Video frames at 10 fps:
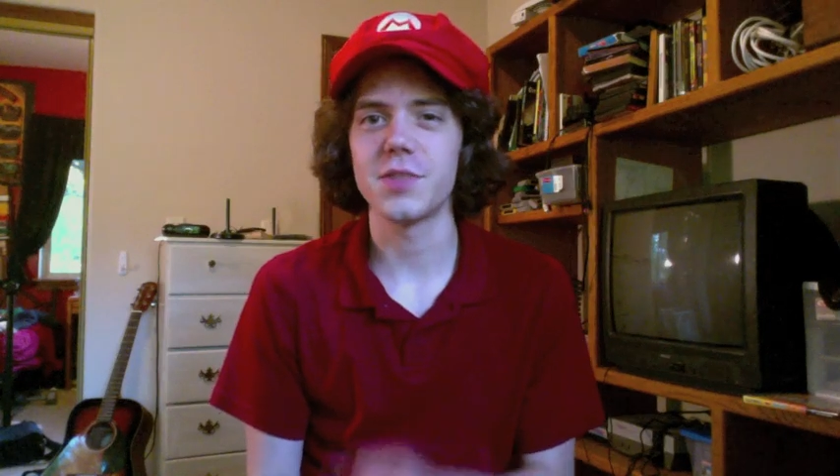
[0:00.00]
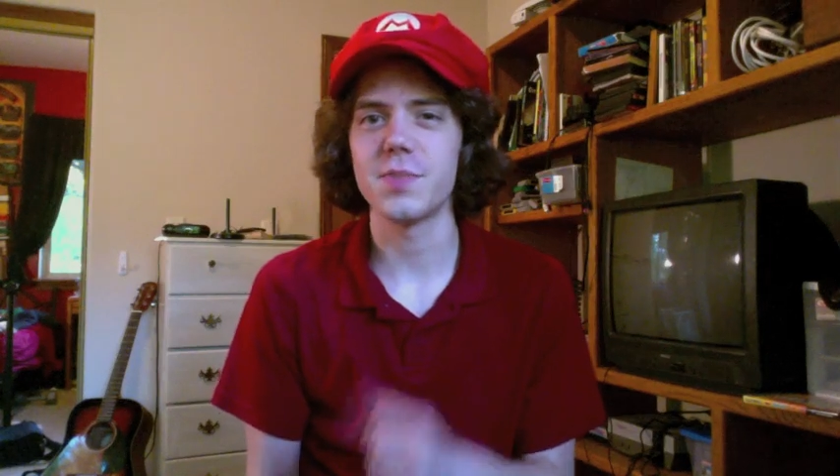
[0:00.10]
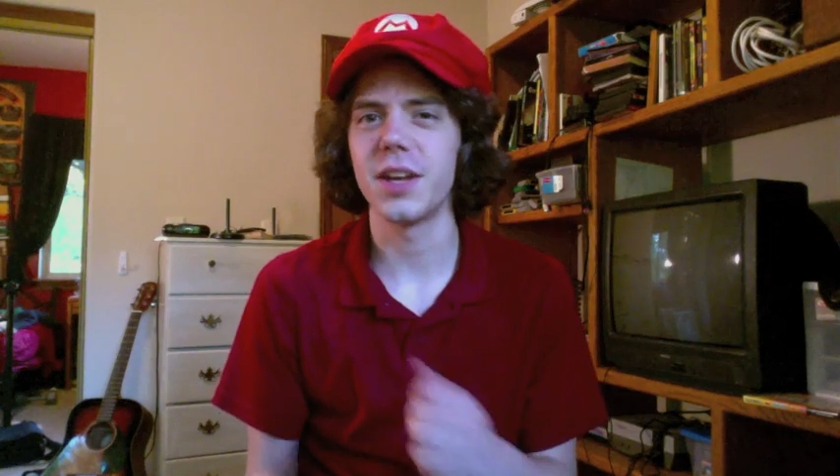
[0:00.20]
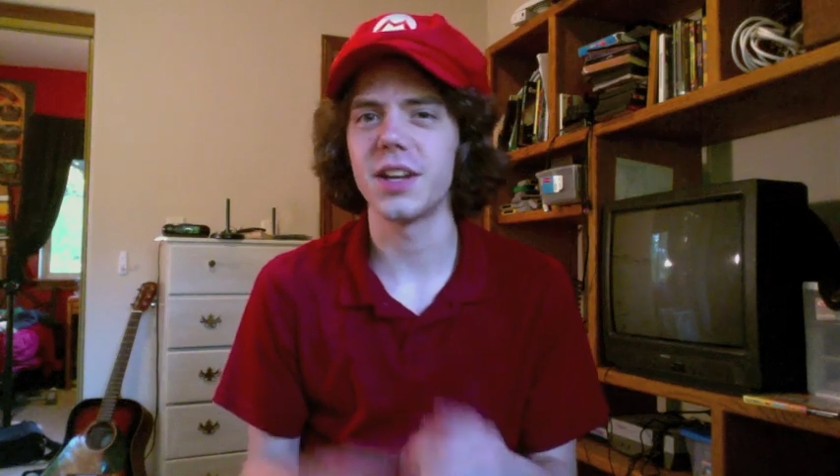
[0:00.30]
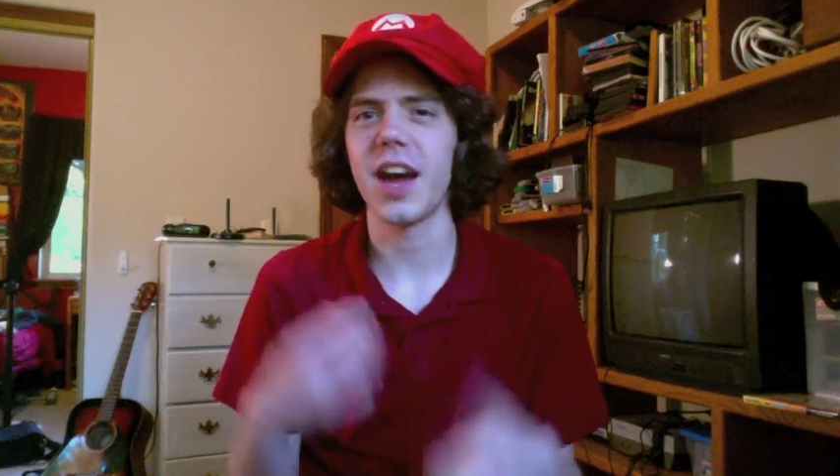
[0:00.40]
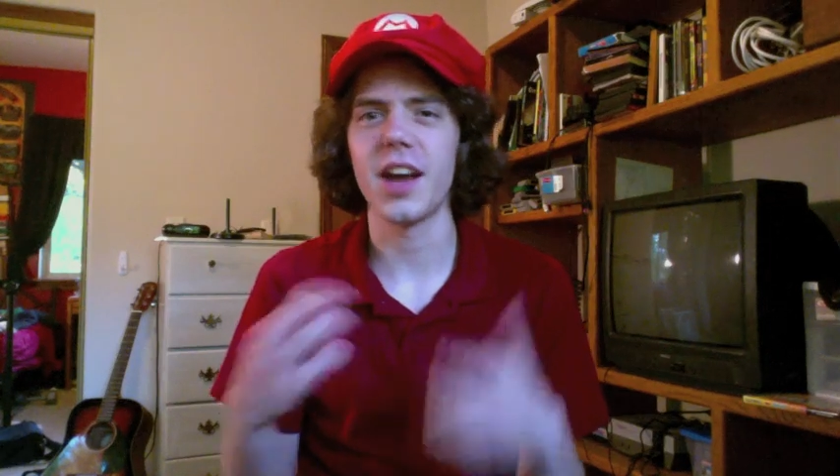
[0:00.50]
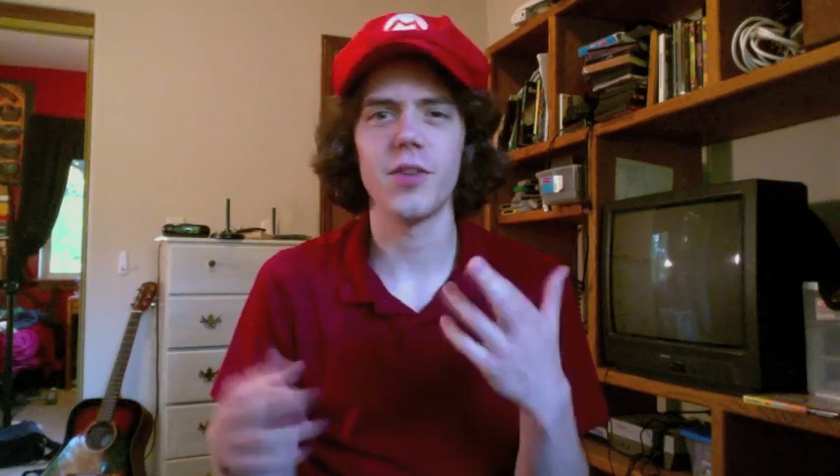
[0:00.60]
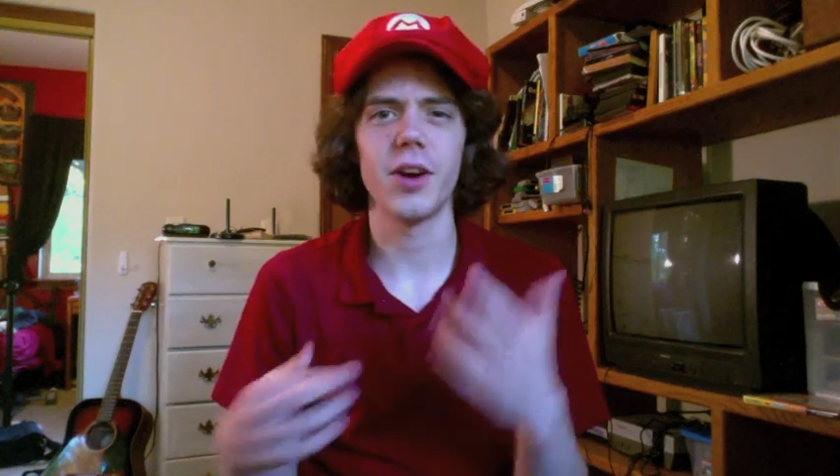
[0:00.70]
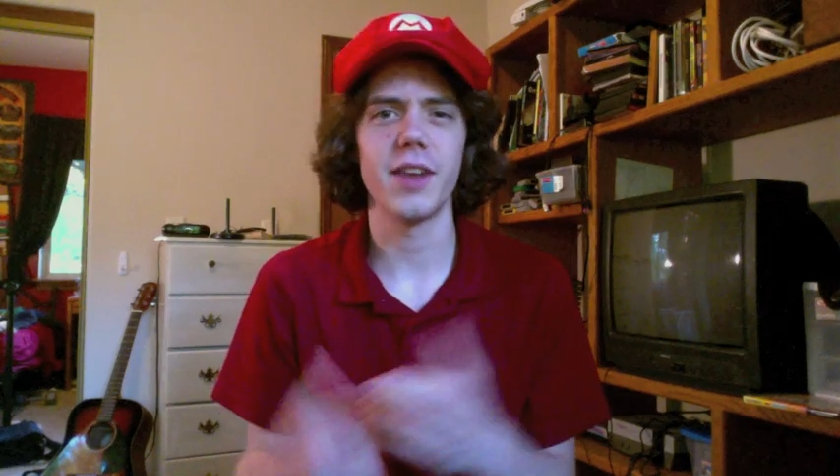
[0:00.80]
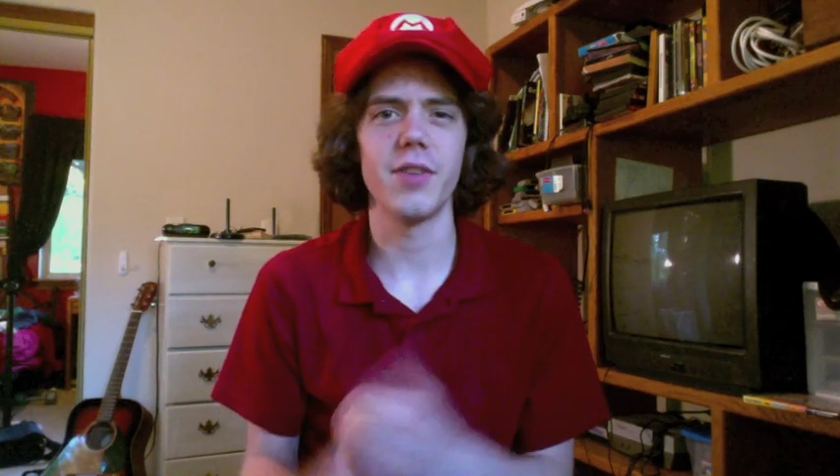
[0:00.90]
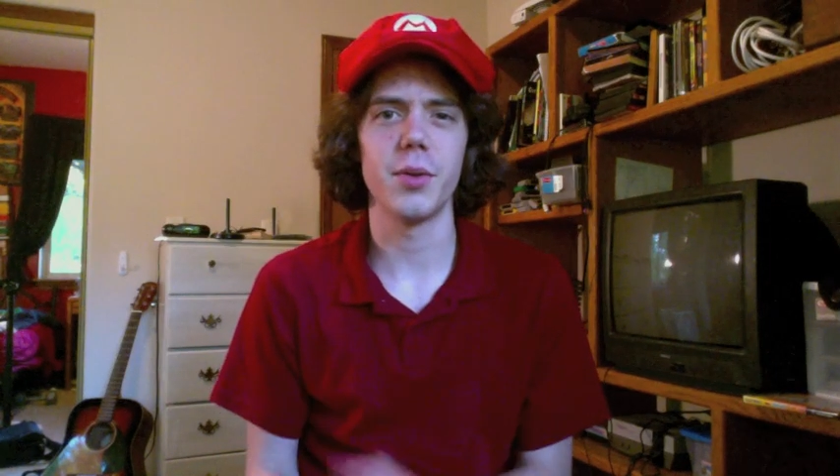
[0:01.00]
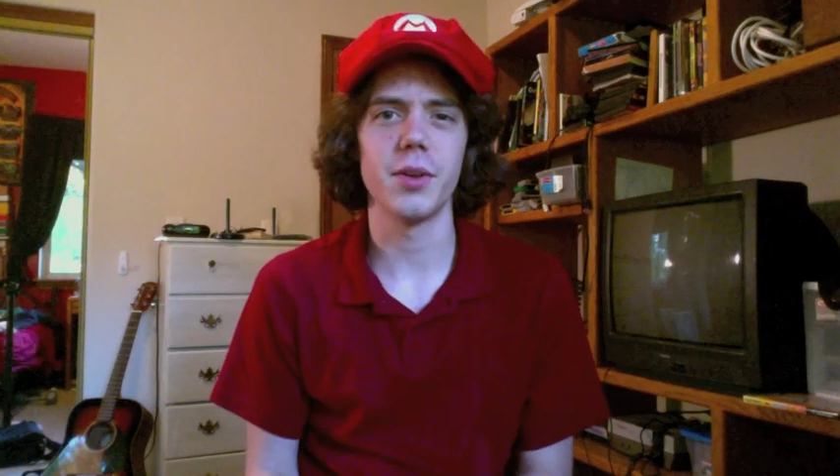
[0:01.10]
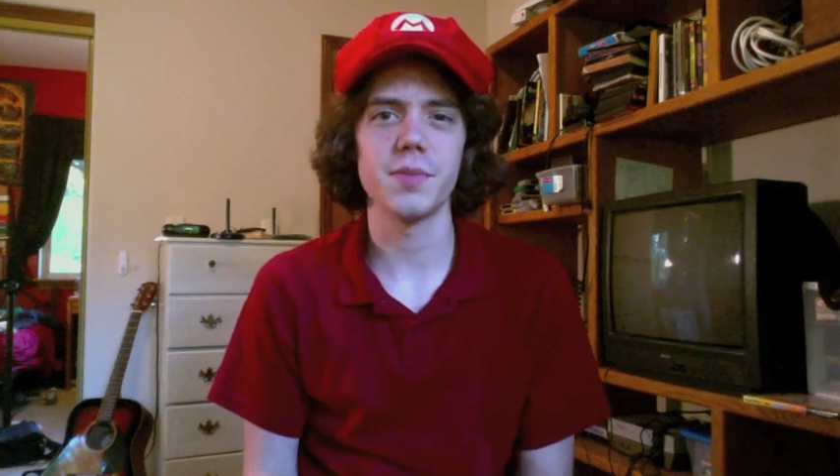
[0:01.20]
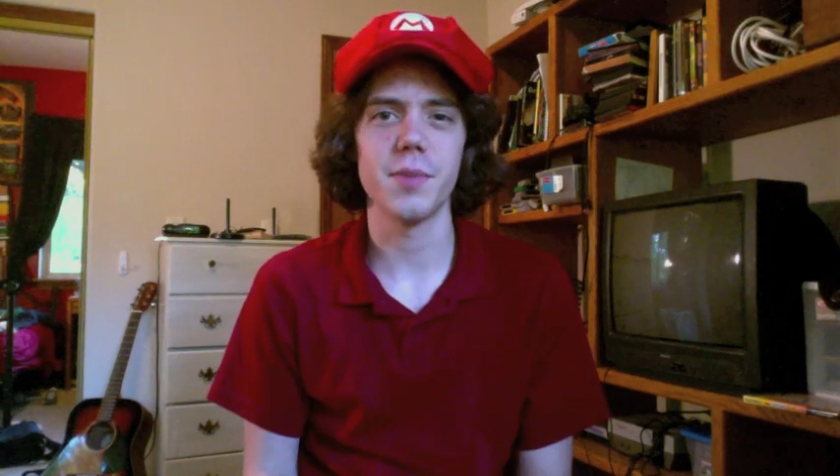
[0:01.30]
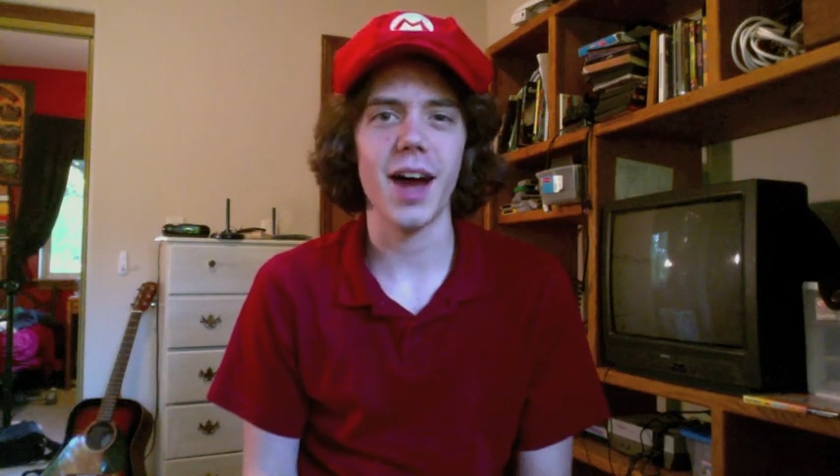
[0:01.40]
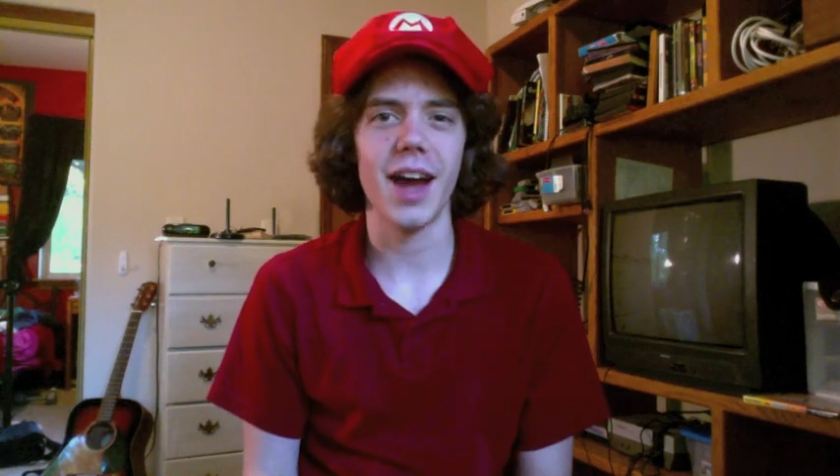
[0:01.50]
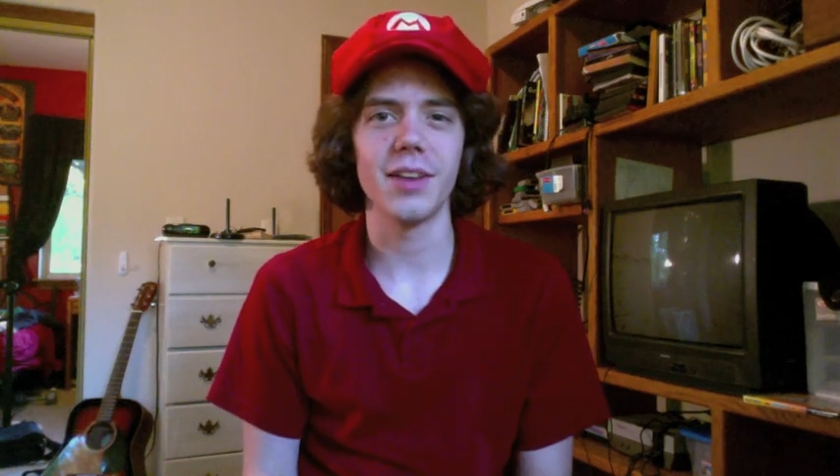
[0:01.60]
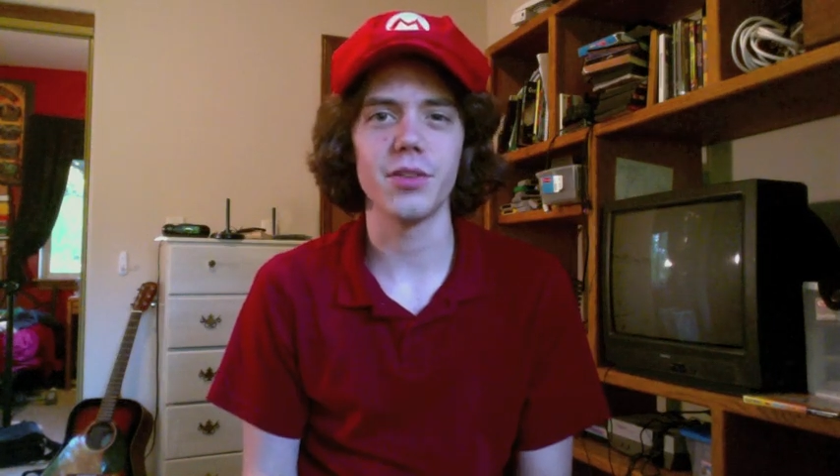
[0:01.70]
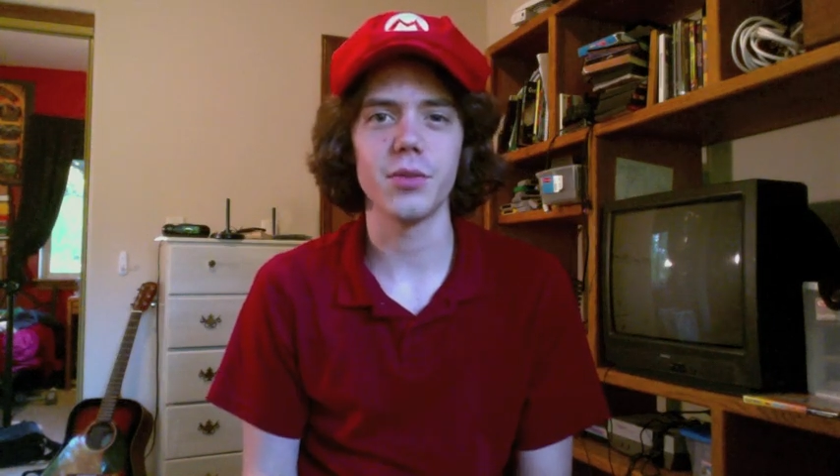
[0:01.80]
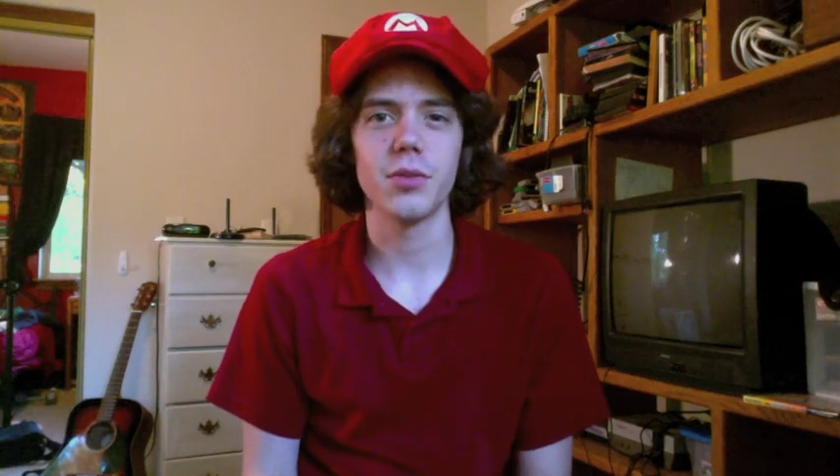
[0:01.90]
been kind of on everyone's
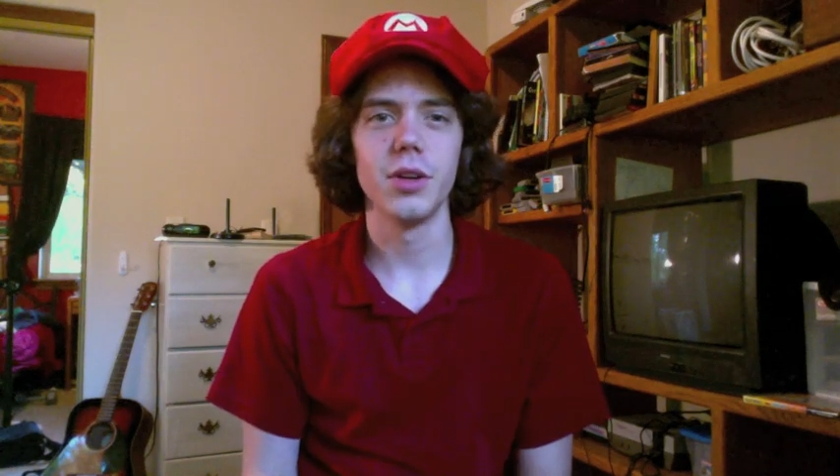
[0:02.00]
mind,